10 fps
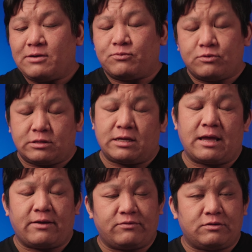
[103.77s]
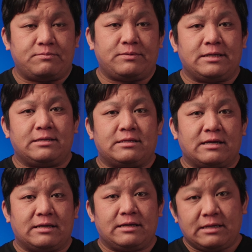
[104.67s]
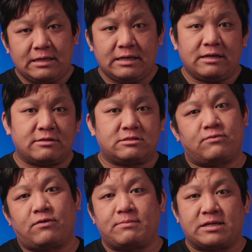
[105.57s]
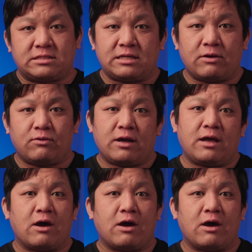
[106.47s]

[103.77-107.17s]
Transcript: would have to be the Helios from Astera.